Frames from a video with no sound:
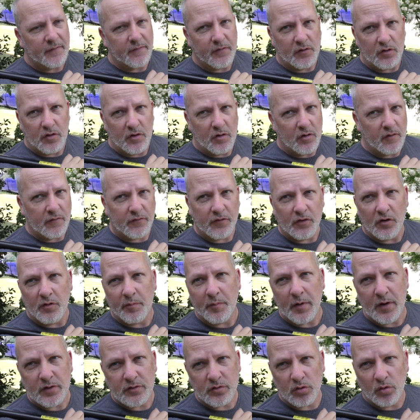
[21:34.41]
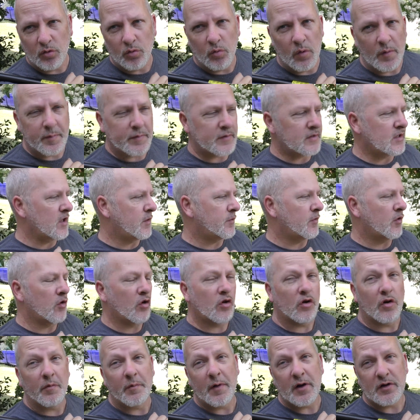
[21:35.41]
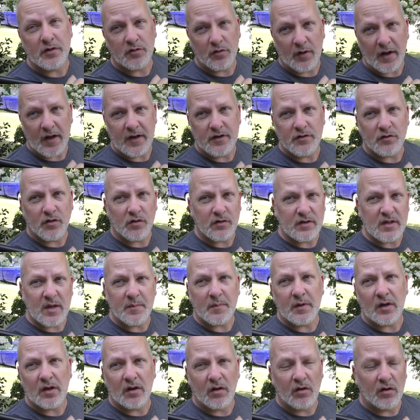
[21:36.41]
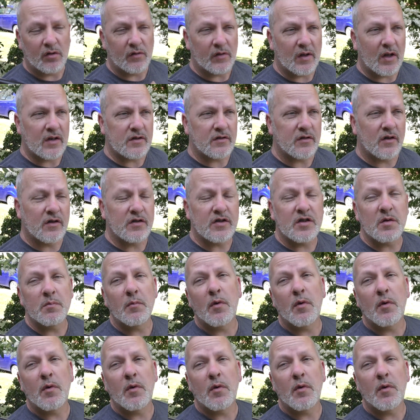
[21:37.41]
for a petrol whippersnipper or a petrol edger or something along those lines.